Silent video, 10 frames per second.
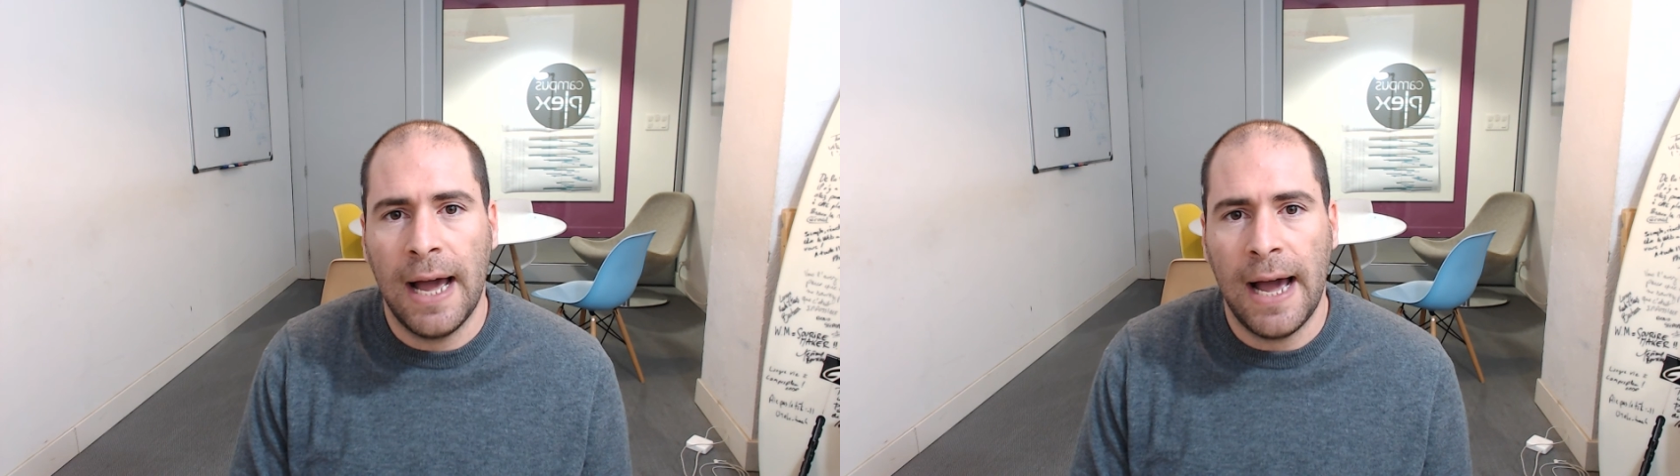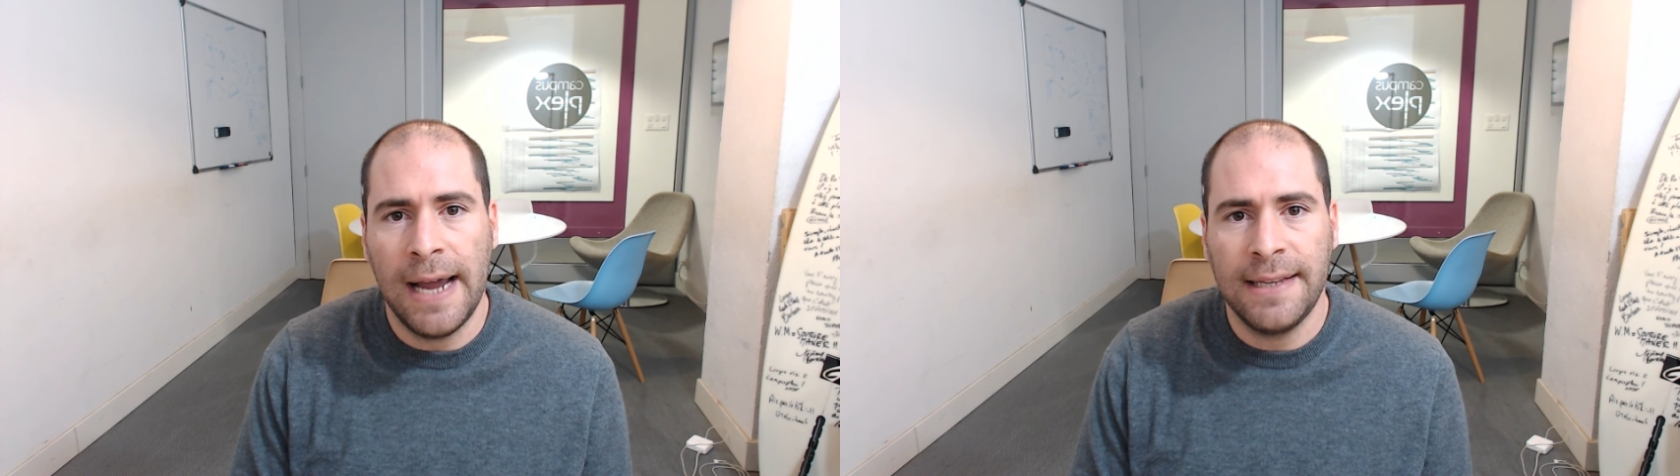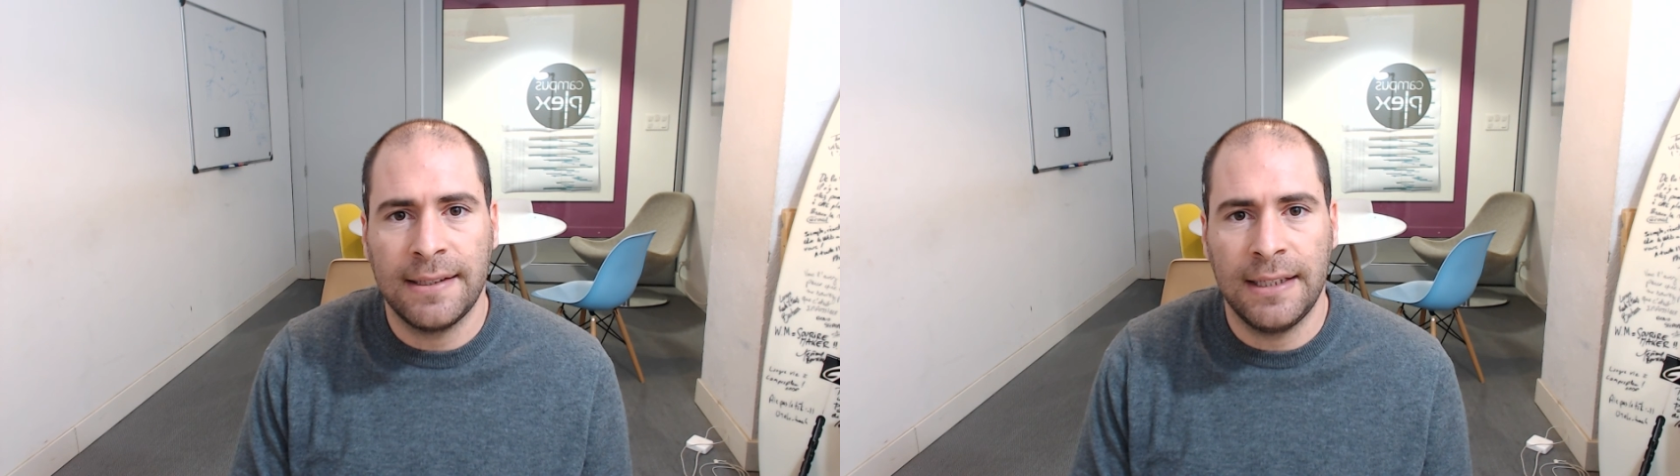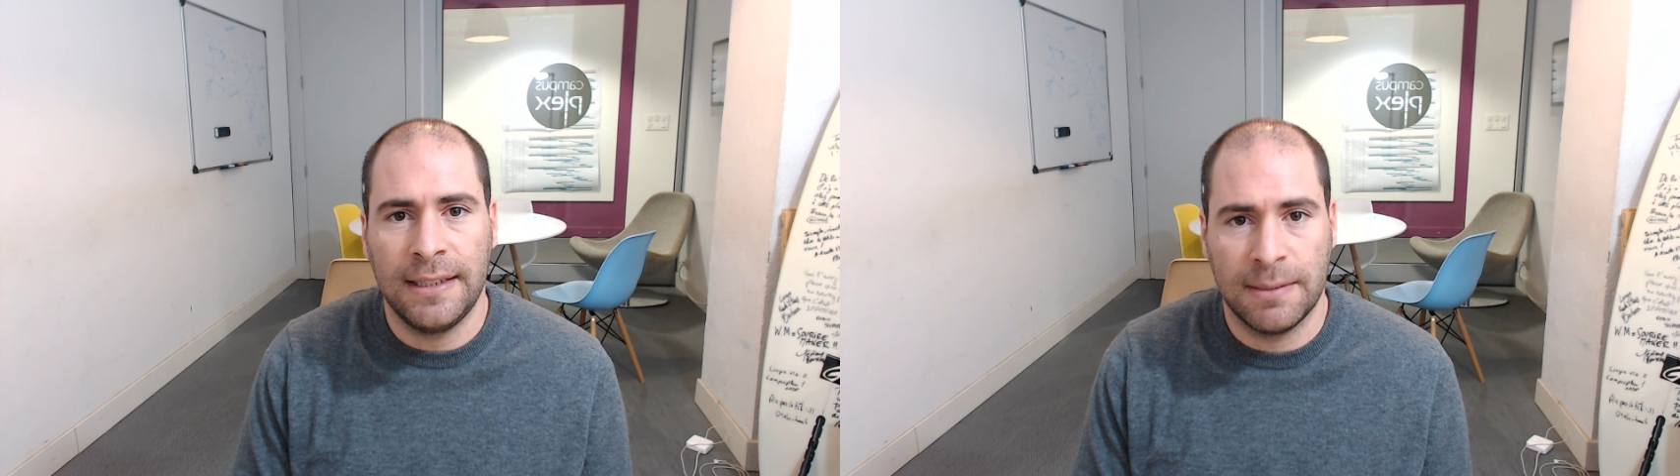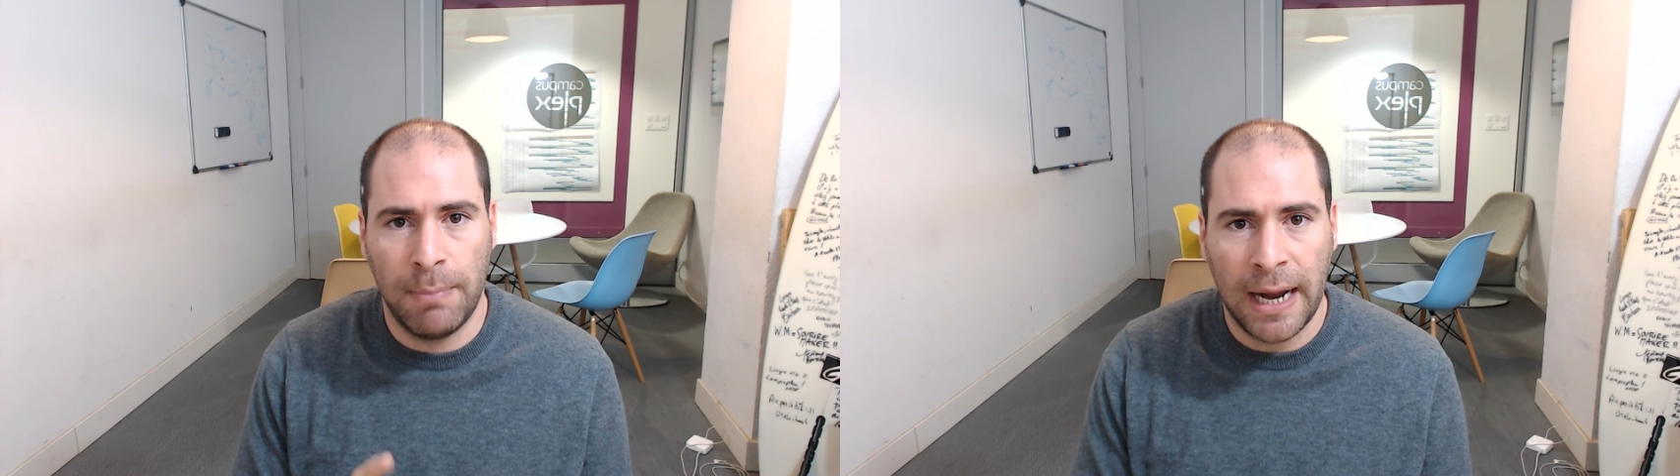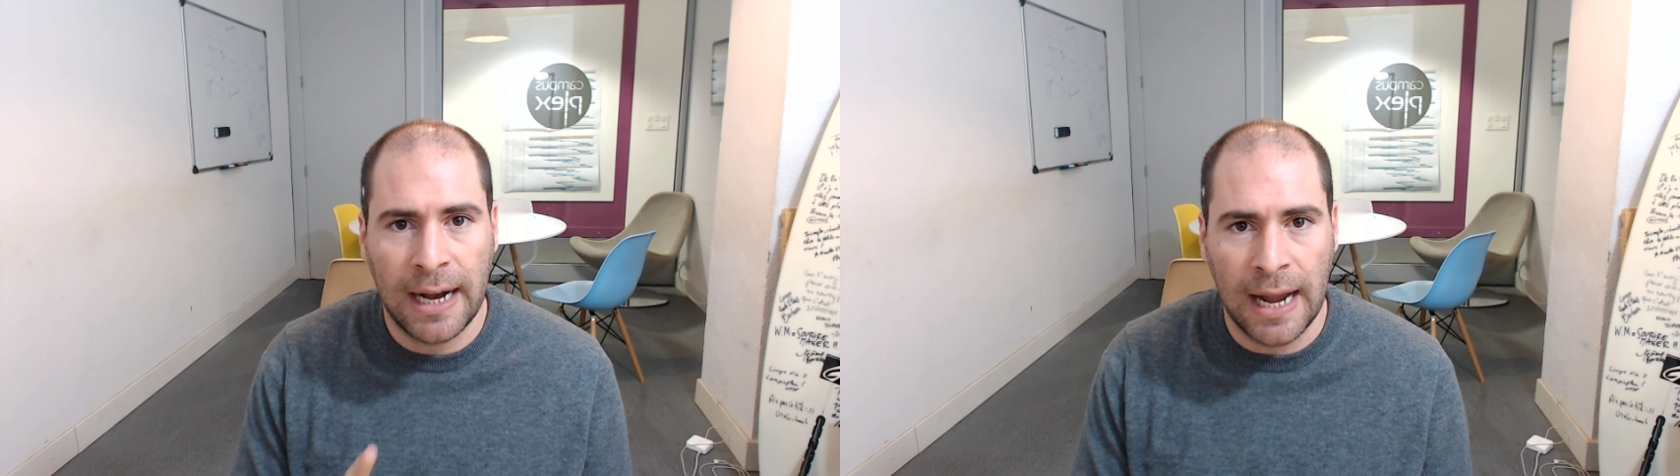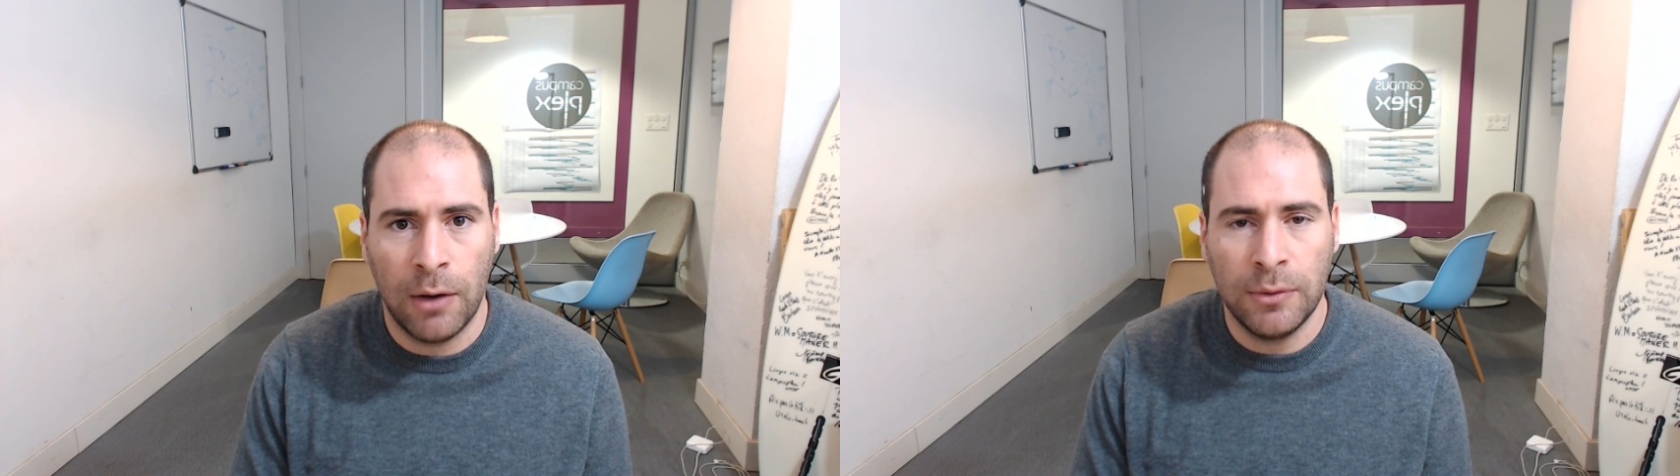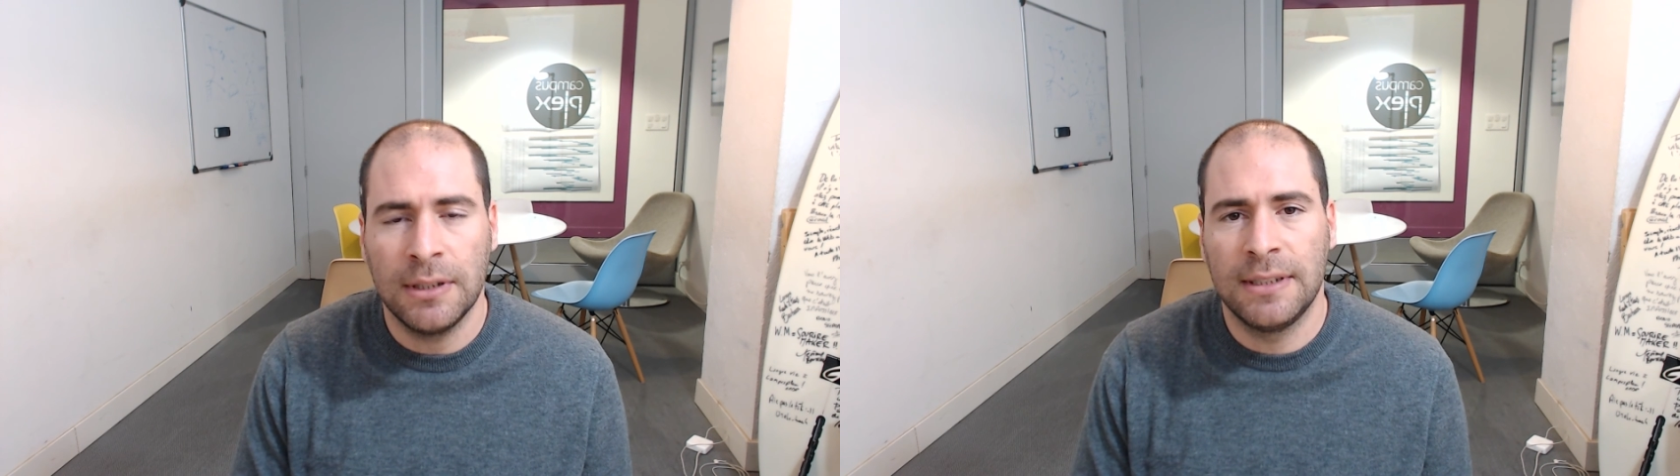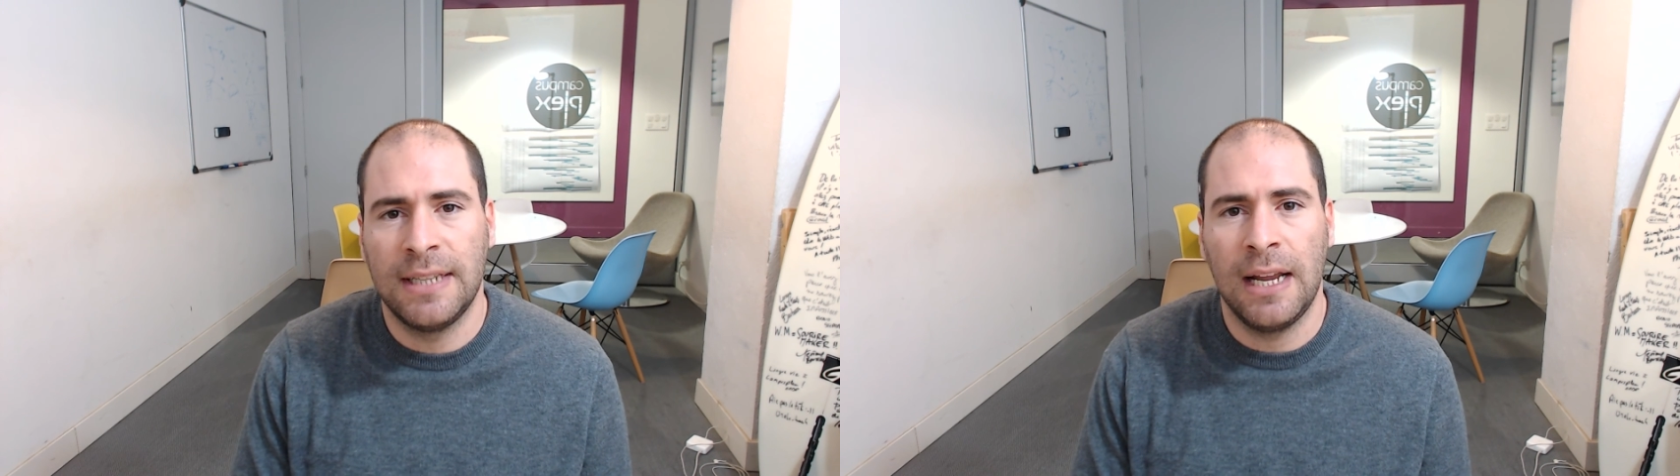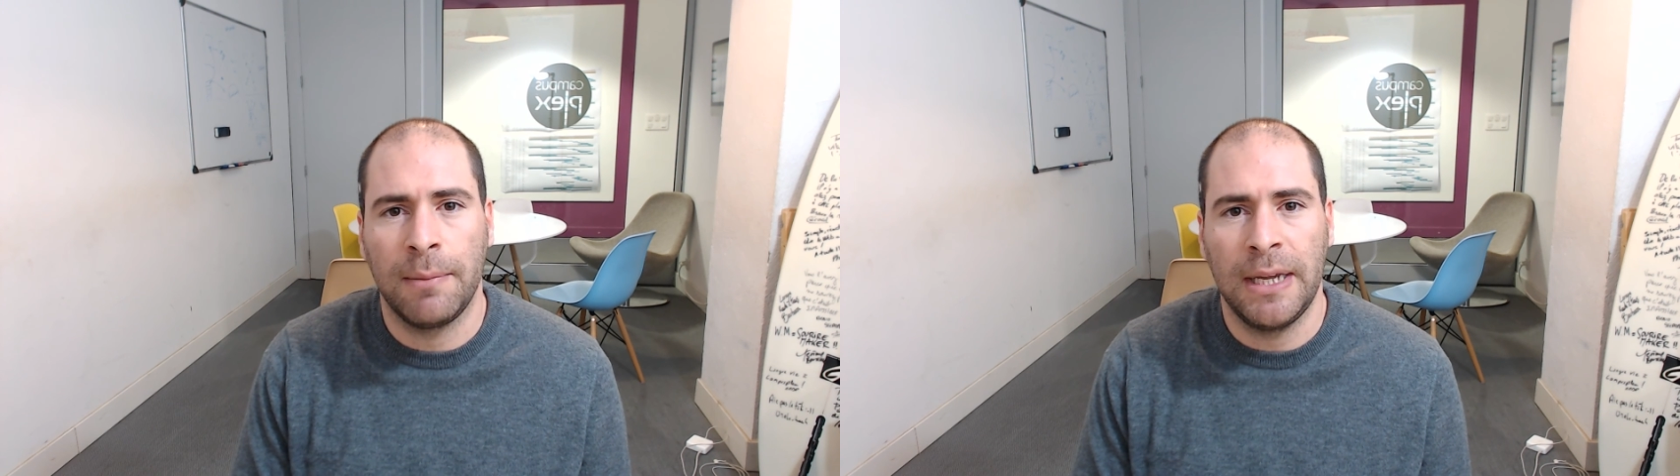I see this black cloud
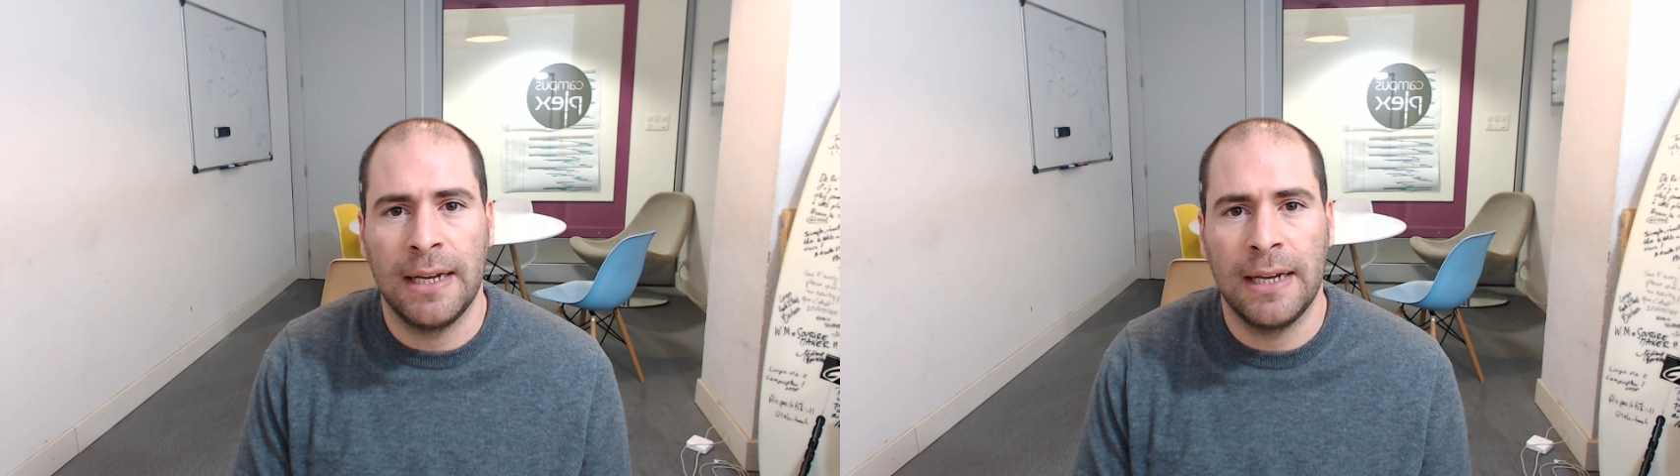telling me